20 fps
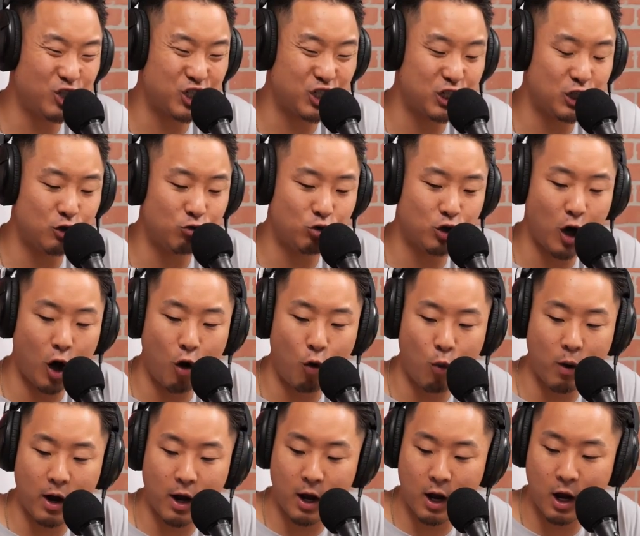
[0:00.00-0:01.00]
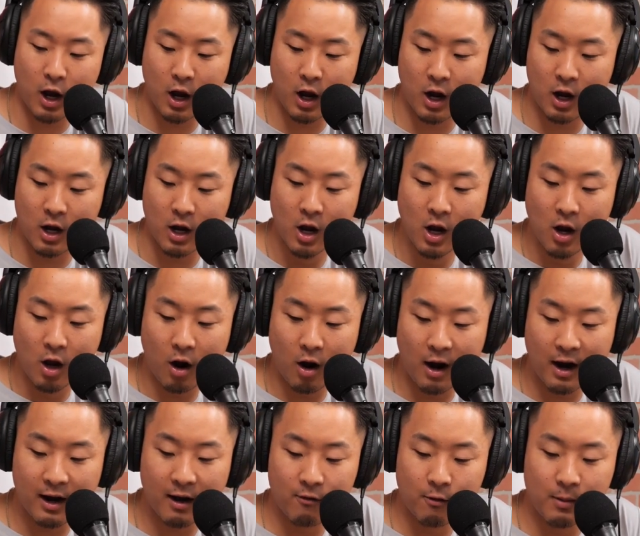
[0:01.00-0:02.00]
We still going.
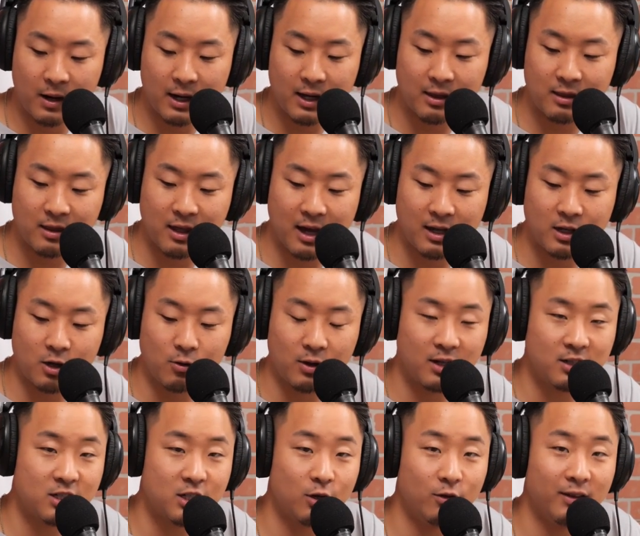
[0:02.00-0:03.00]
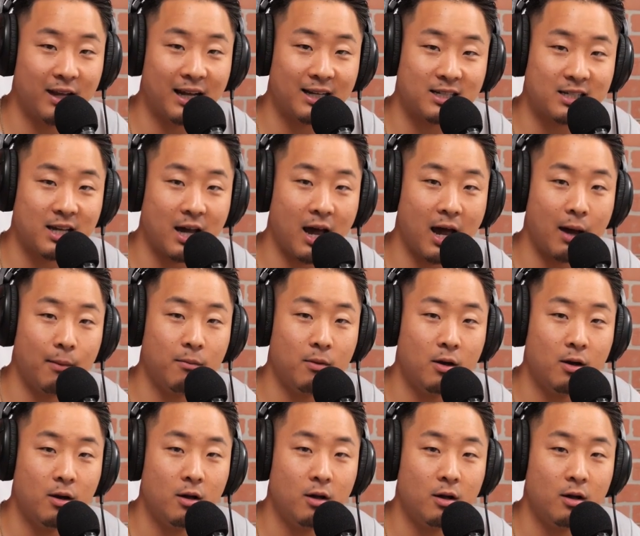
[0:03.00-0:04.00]
All right, everybody. Thank you, and until next
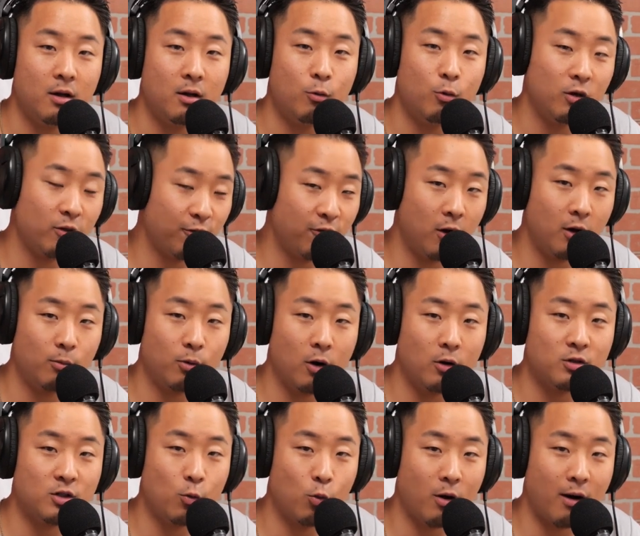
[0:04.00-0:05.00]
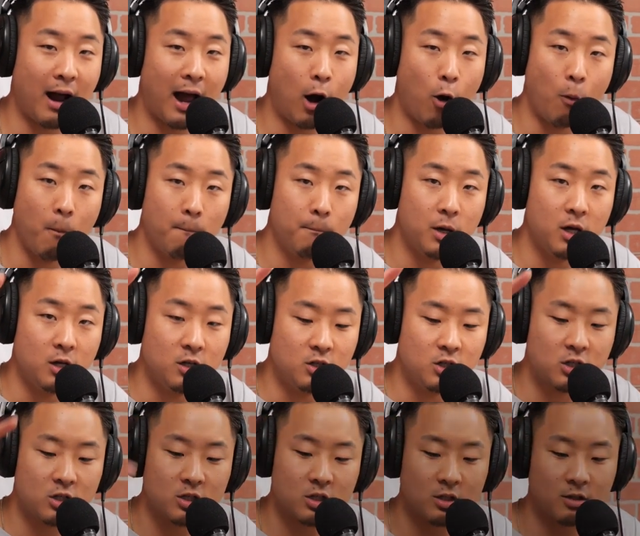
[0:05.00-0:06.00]
time, we're the Fung Bros, and we're out.
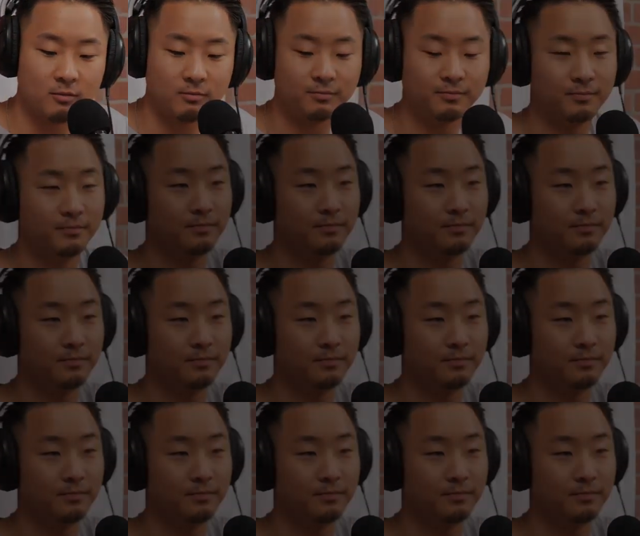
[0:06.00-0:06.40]
Peace. Peace.